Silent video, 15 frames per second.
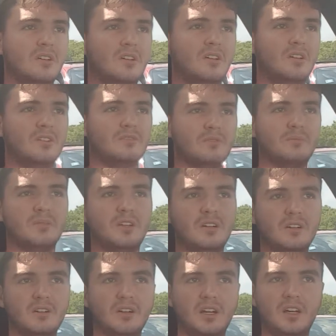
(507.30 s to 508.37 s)
from
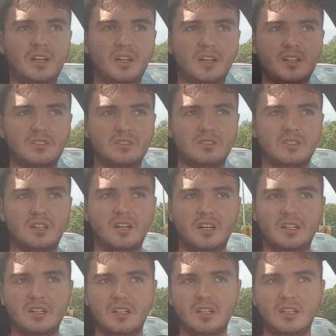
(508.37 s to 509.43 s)
there, I actually got
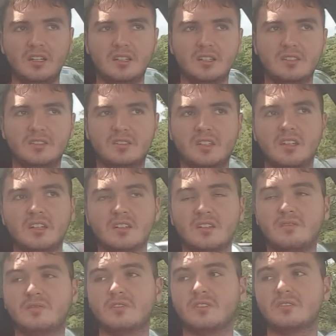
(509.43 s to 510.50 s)
a nice
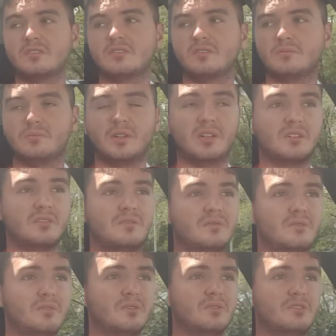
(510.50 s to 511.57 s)
K&N filter, big
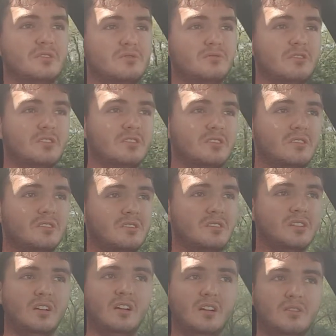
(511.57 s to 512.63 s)
4-inch one.
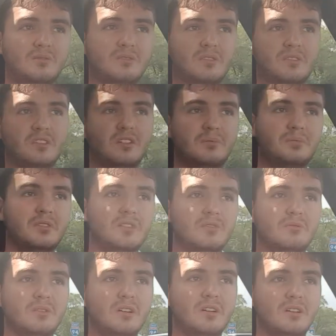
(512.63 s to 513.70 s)
Worked out pretty
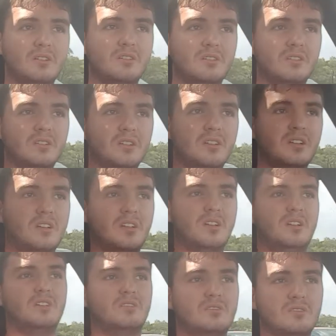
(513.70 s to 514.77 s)
well.
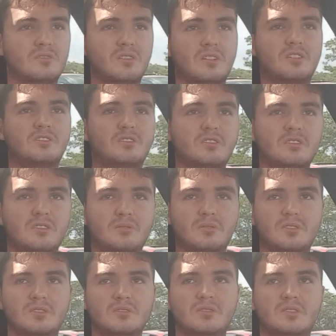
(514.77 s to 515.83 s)
These are actually the
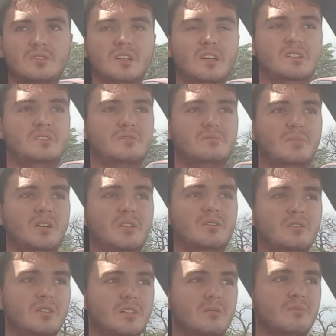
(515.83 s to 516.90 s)
original size of my
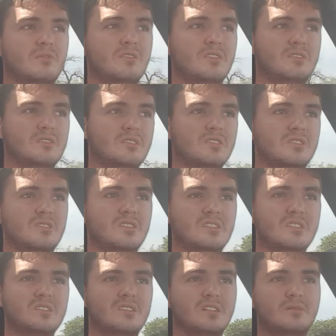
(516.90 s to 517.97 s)
OEM one. It's just that
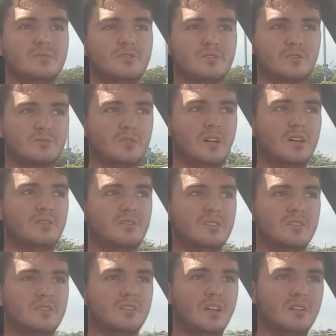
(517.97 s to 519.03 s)
this time it was round
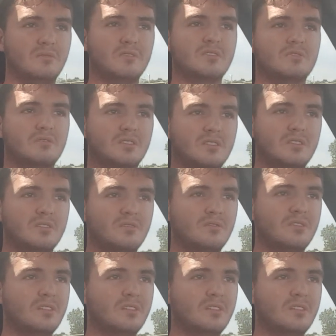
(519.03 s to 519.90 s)
and not restrictive.